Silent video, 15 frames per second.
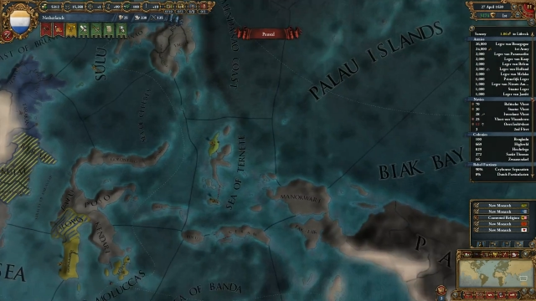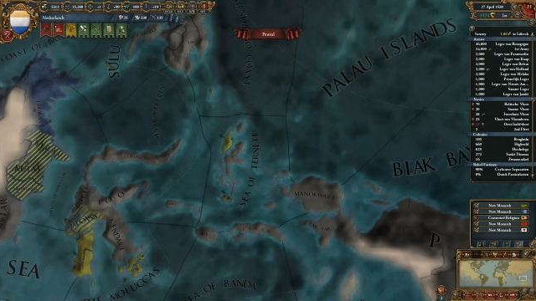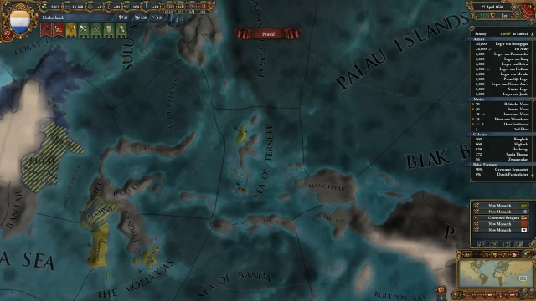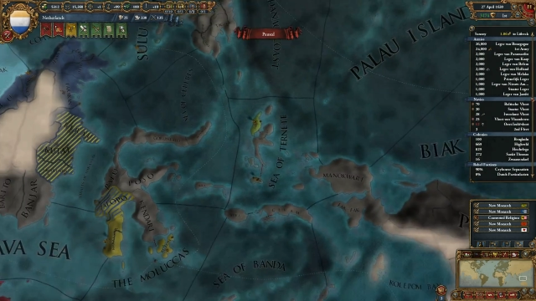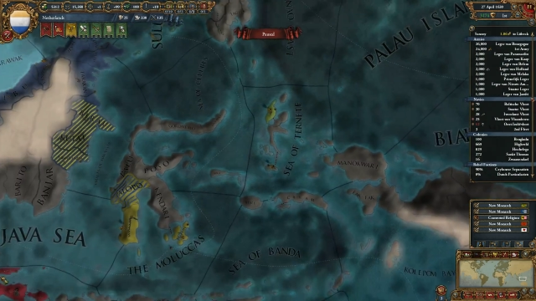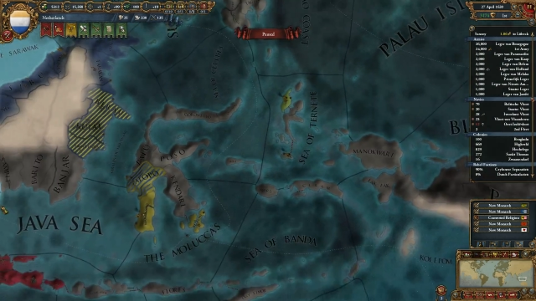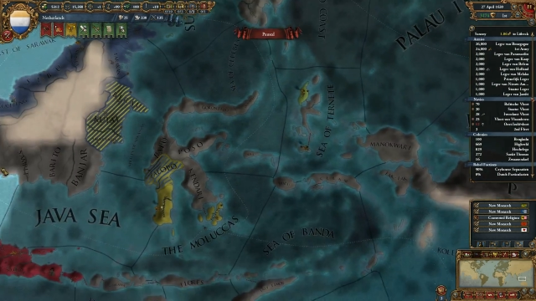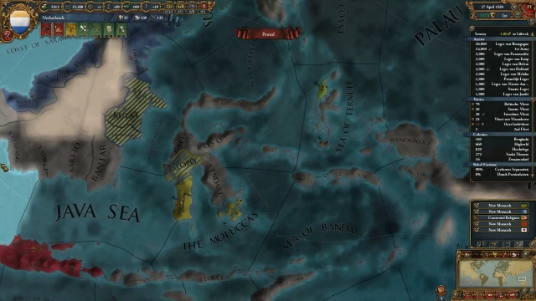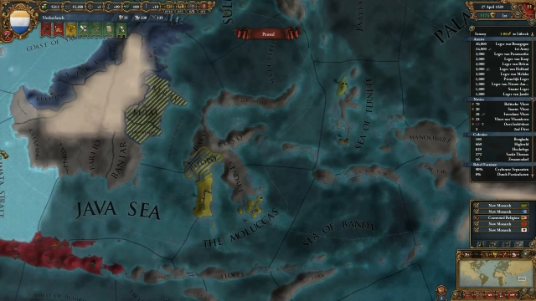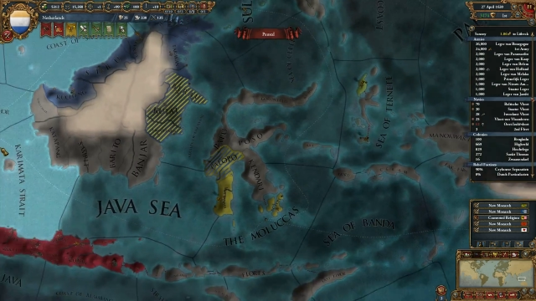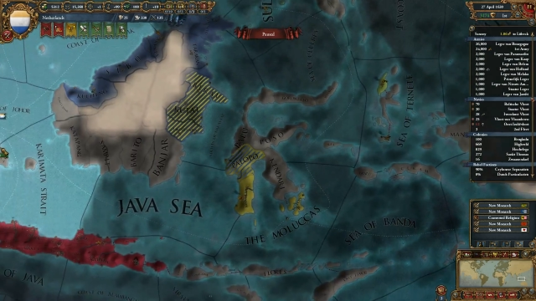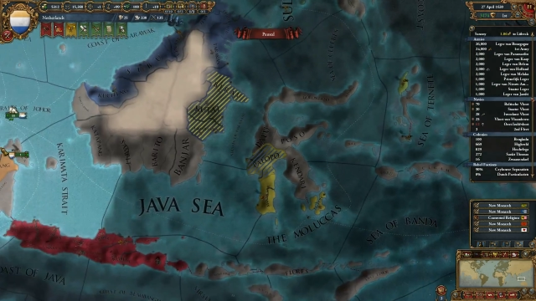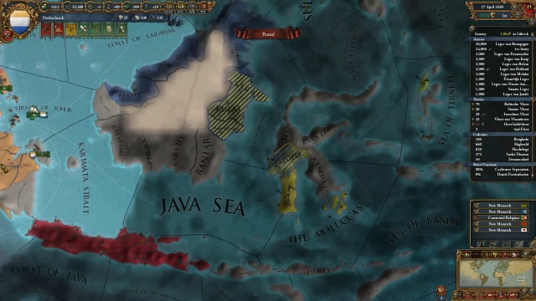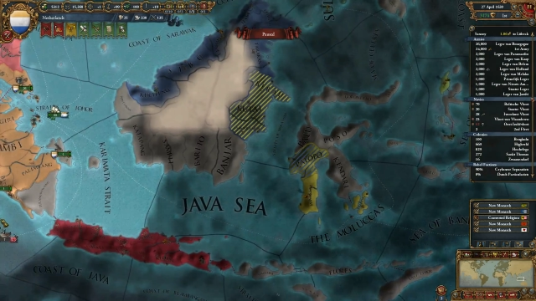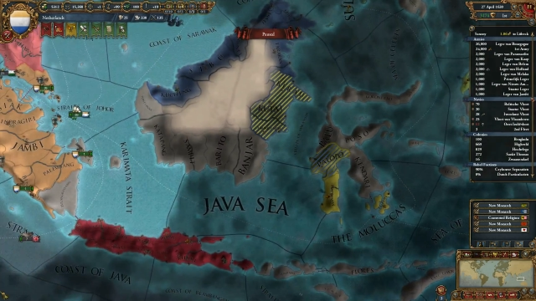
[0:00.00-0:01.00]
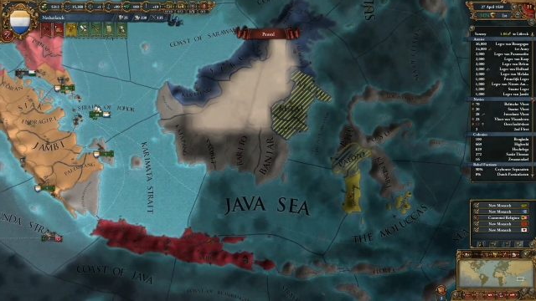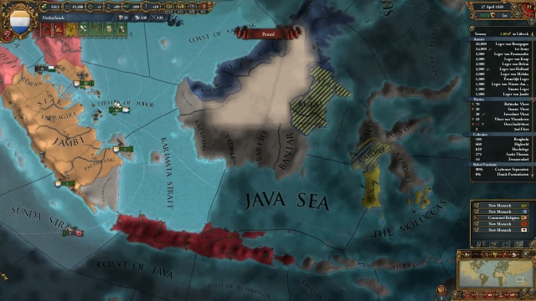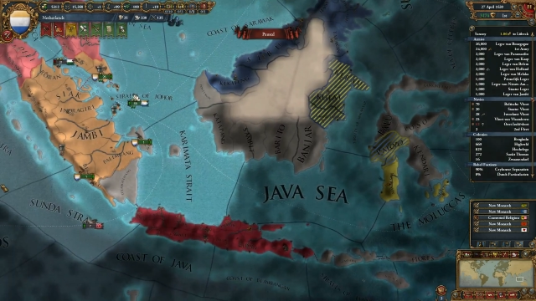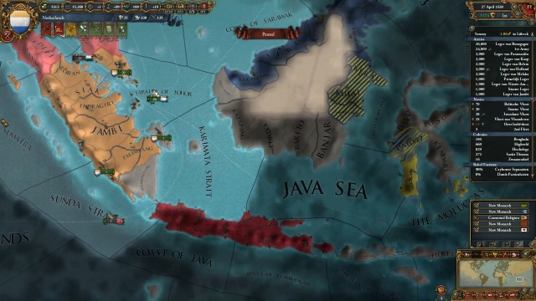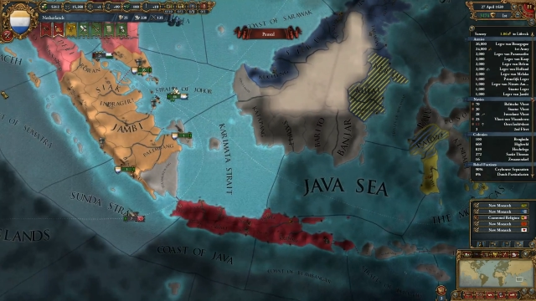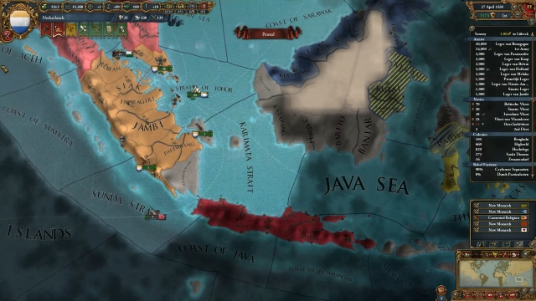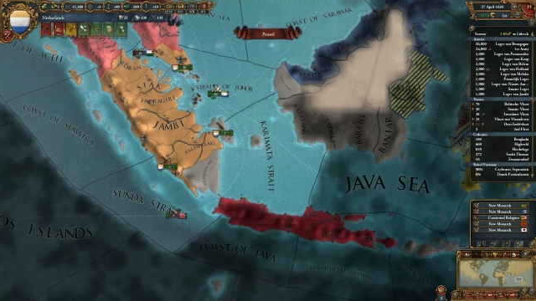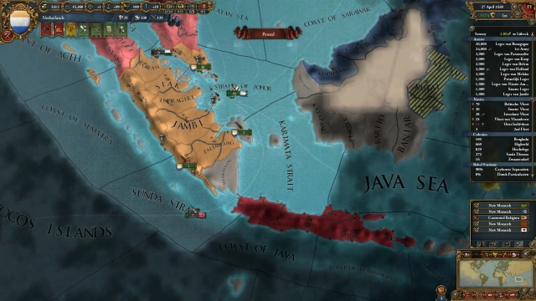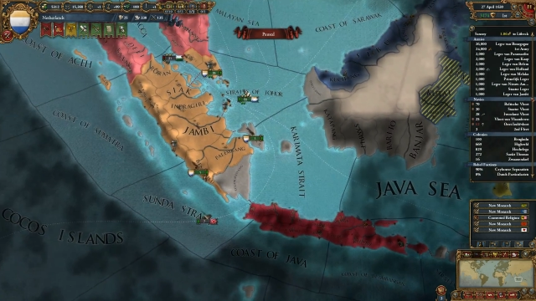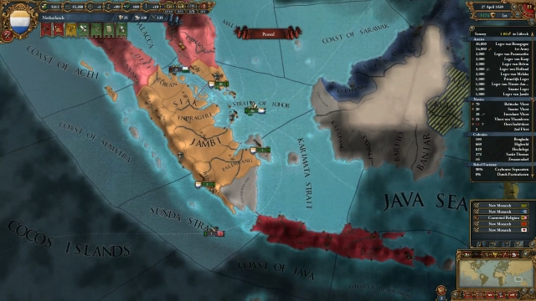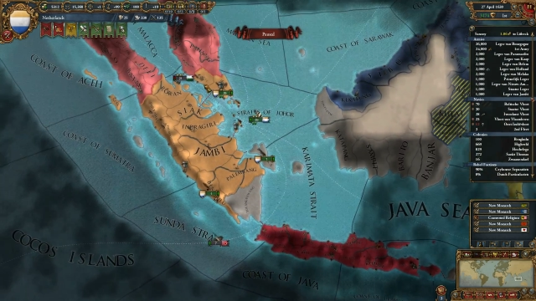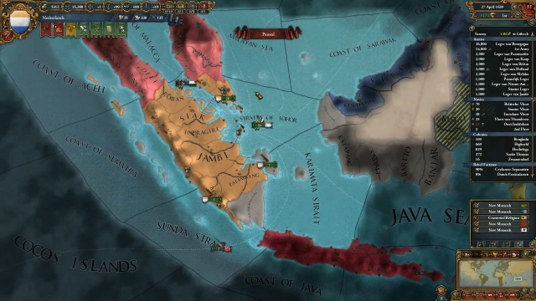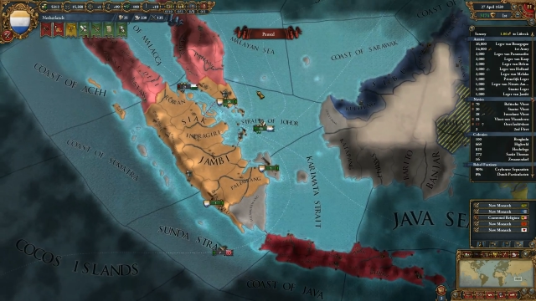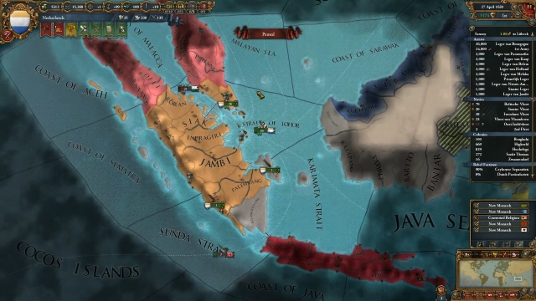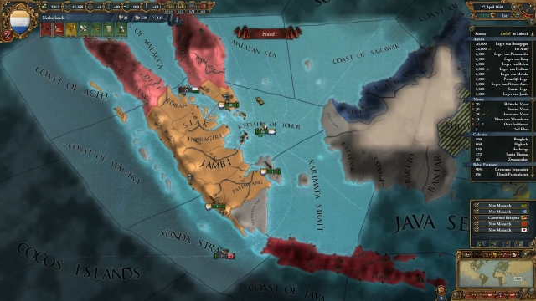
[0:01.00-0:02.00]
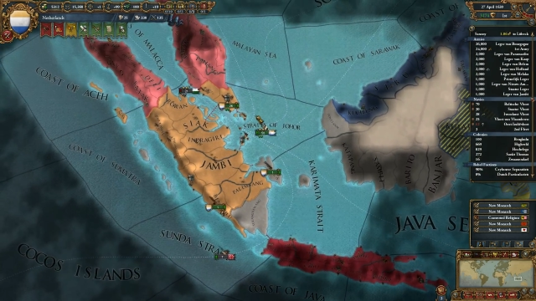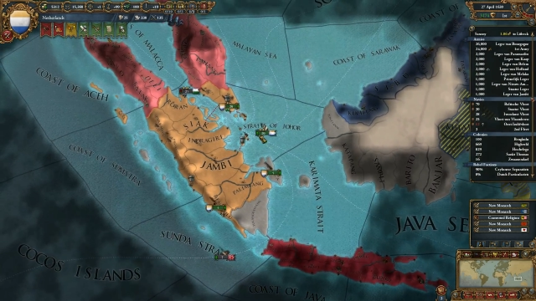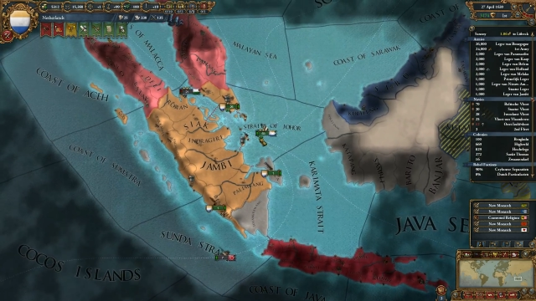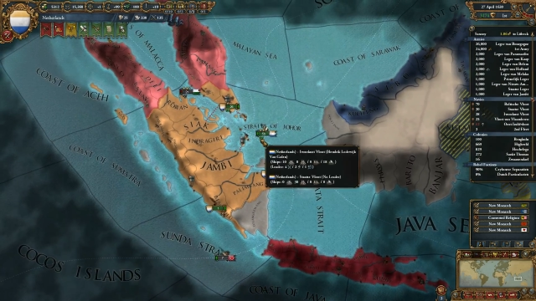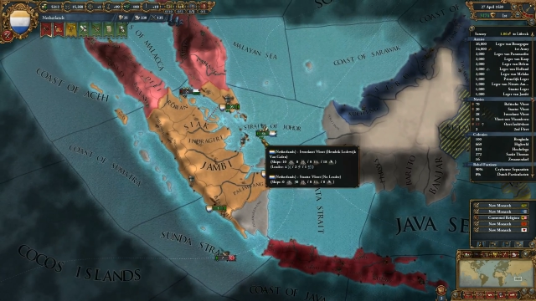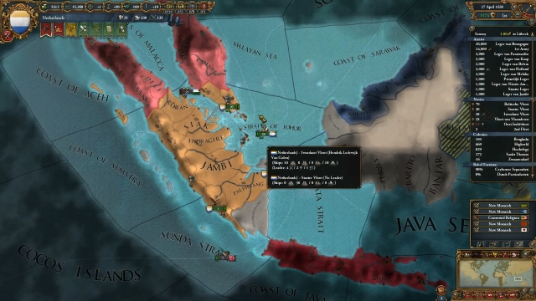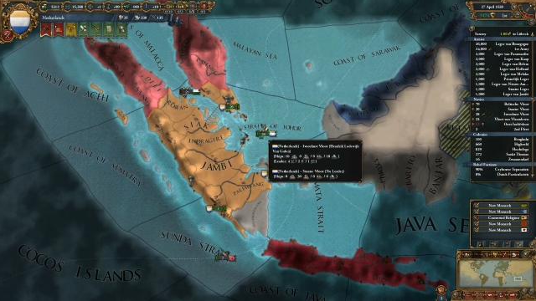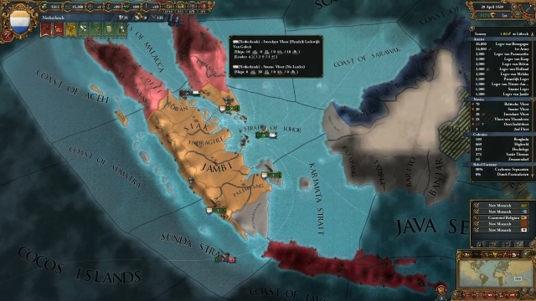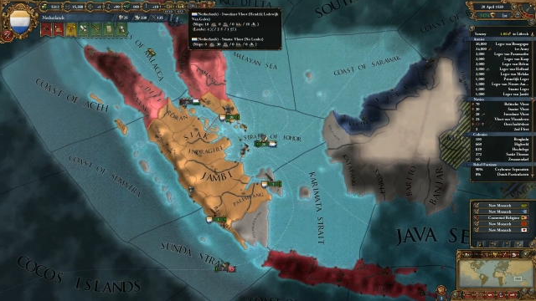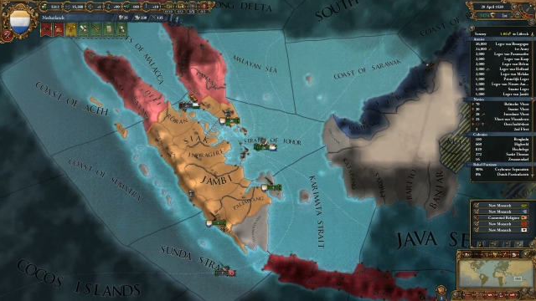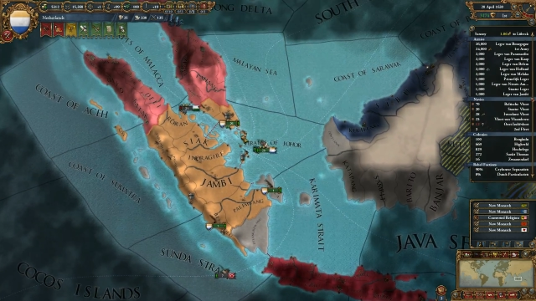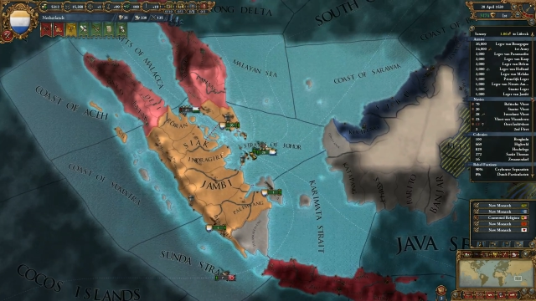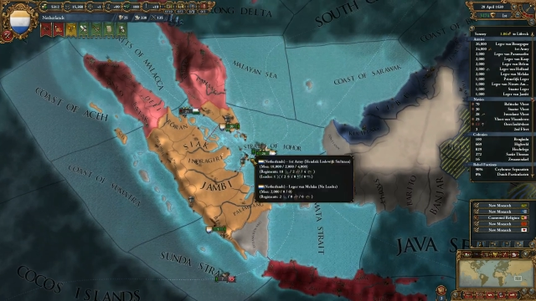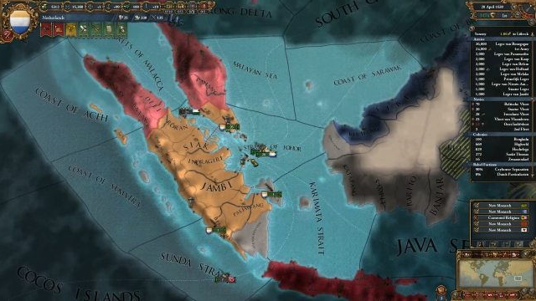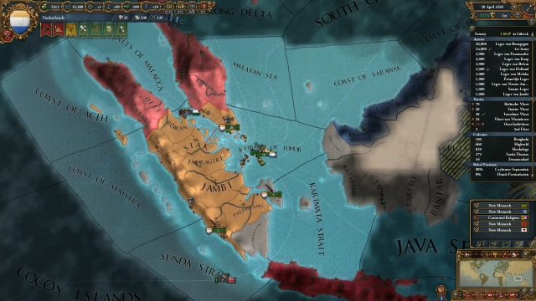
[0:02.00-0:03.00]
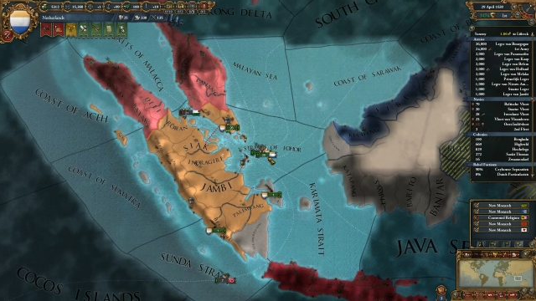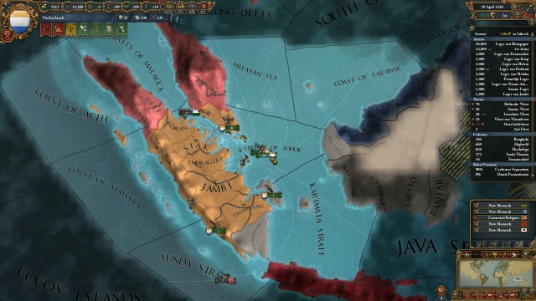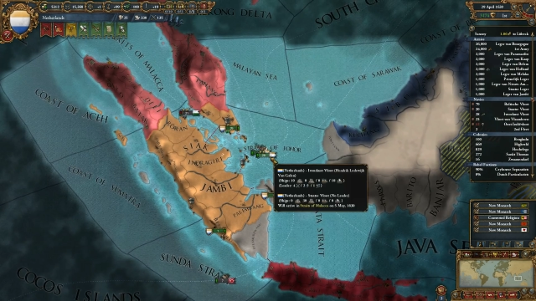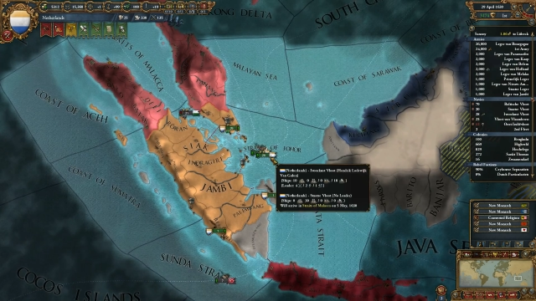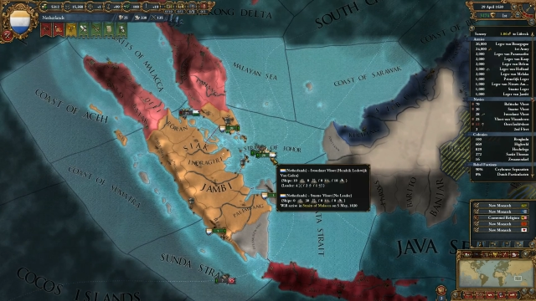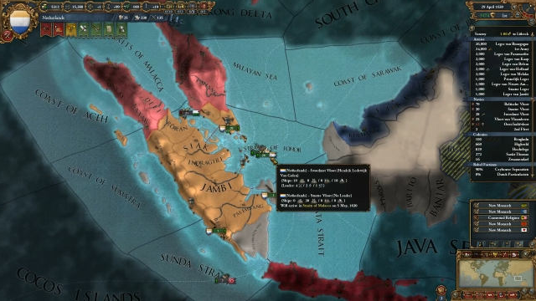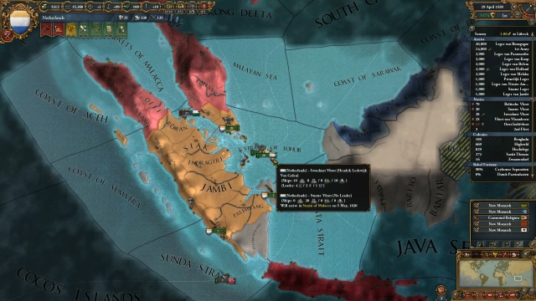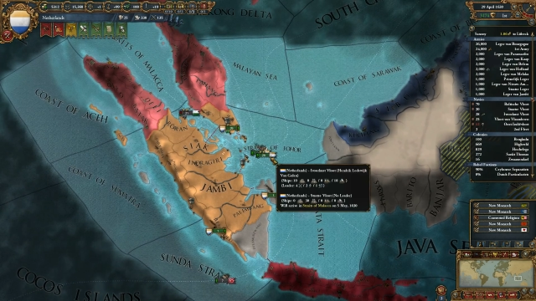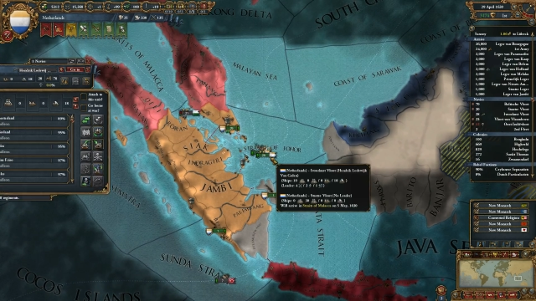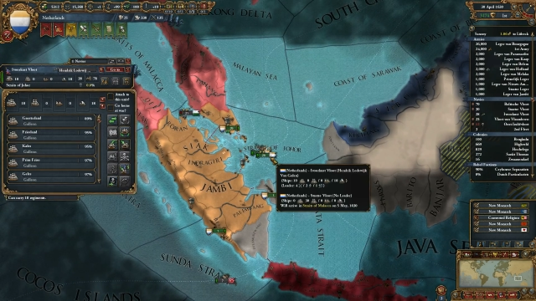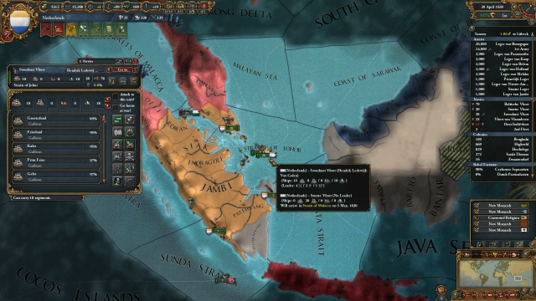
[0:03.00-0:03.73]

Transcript: [unreadable: no face in view]